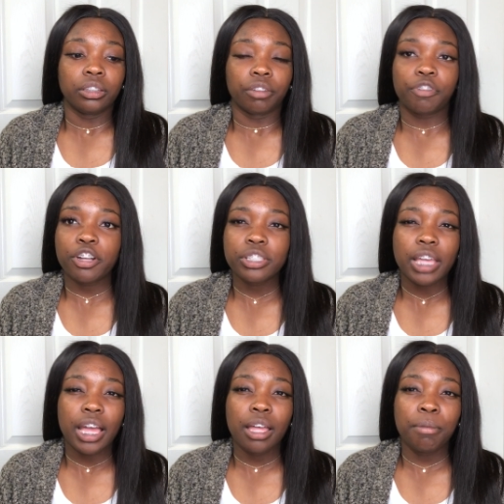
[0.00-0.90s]
the first
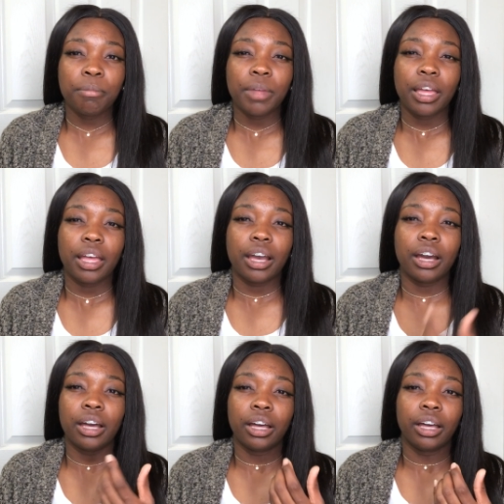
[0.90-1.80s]
time
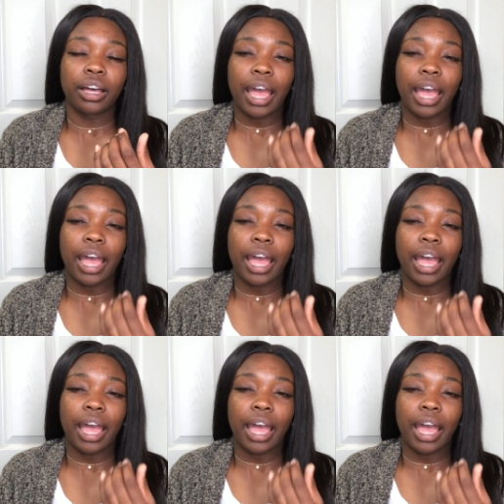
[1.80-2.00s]
uh,